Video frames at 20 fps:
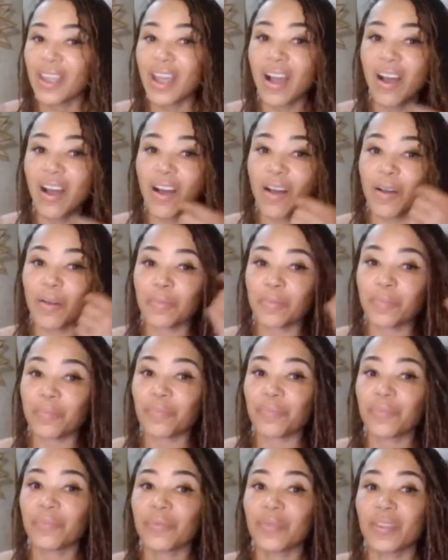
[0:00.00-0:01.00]

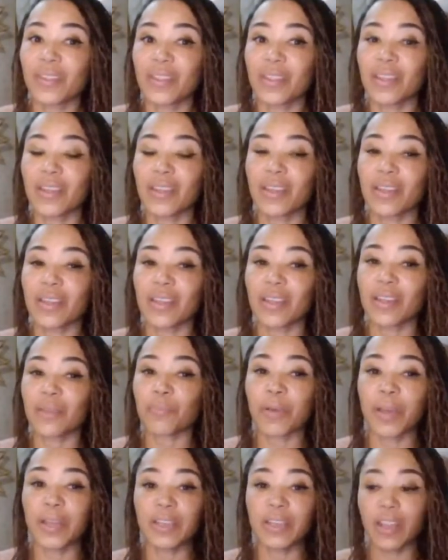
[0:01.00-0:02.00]

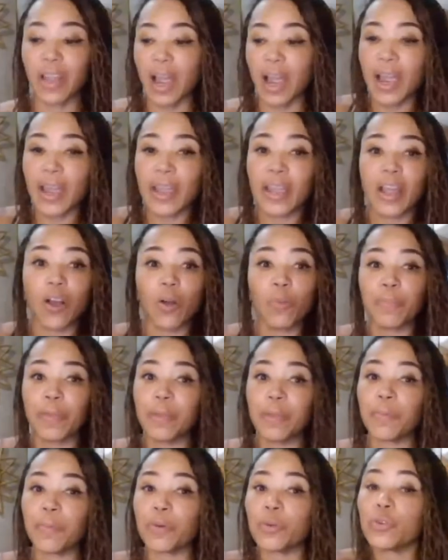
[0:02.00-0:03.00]
But I help
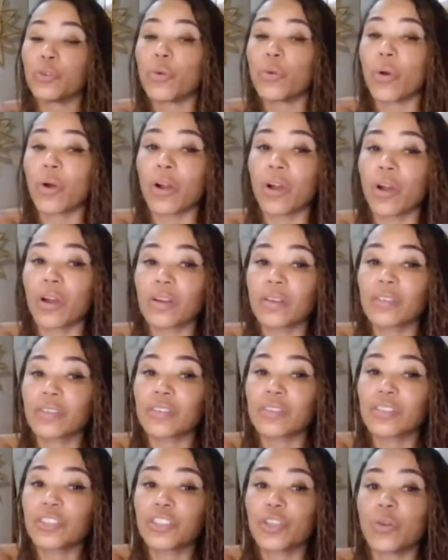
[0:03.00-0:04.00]
people who are
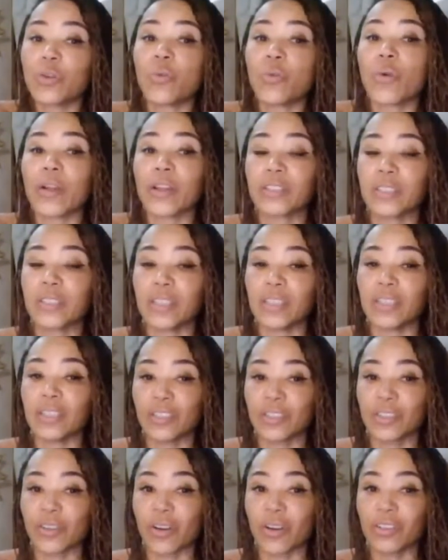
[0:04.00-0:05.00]
still wanting to eat
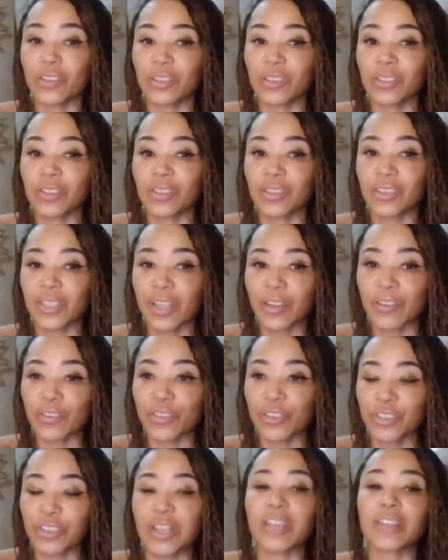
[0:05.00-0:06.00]
starch because I
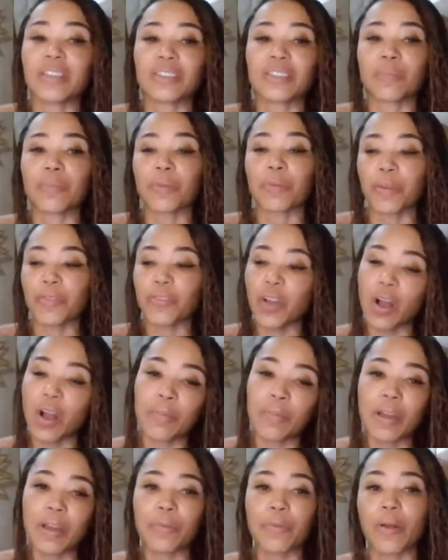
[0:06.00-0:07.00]
understand that some people have
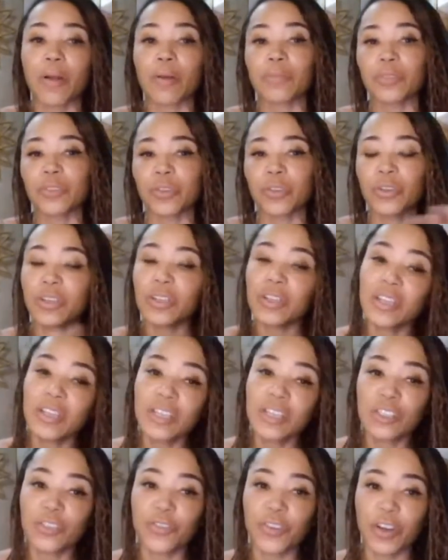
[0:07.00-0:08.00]
gallbladder problems or
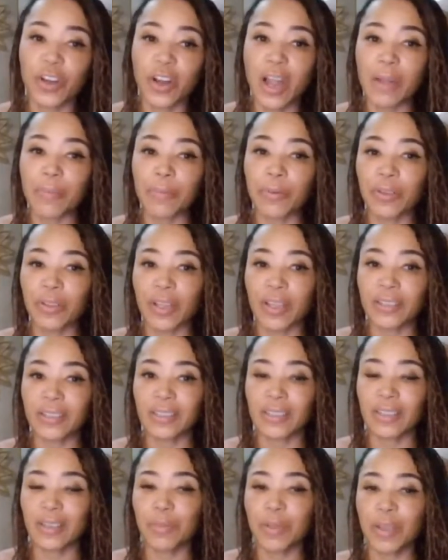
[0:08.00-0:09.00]
severe
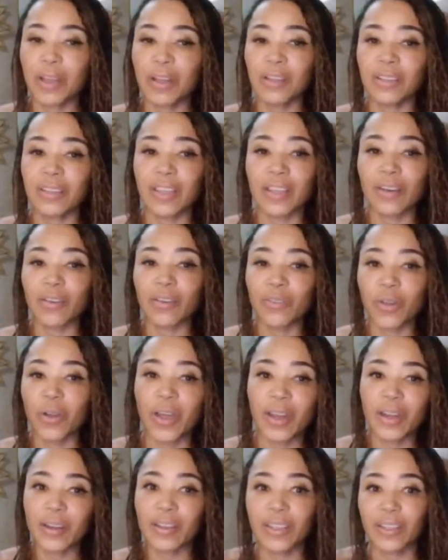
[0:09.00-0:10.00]
hypoglycemia and they don't know
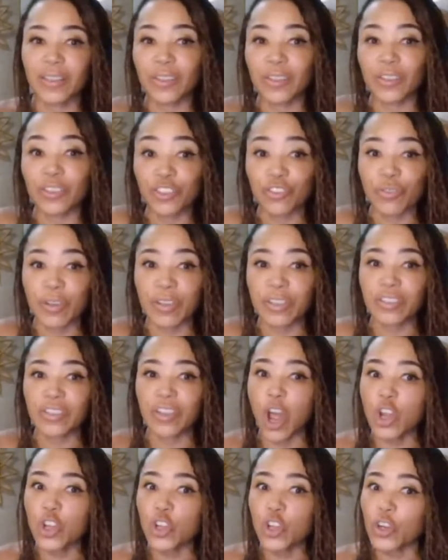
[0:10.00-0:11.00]
how to get their stress
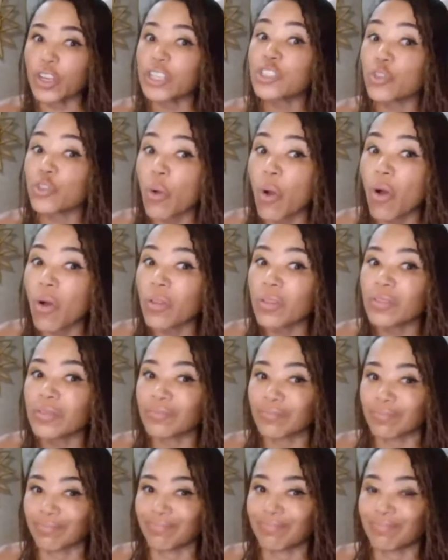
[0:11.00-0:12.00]
under control.
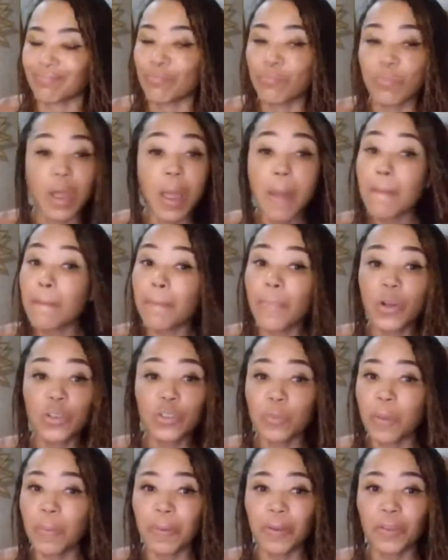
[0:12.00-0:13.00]

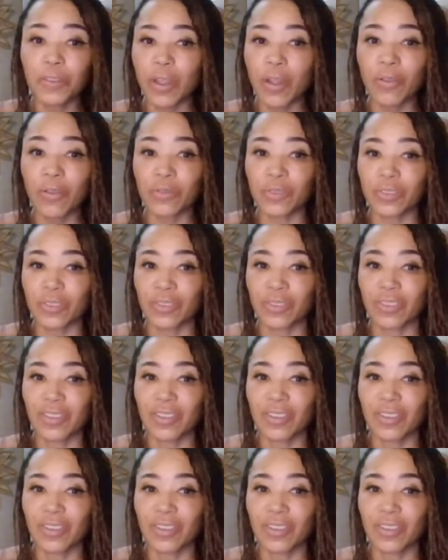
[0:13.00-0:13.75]
Most people don't.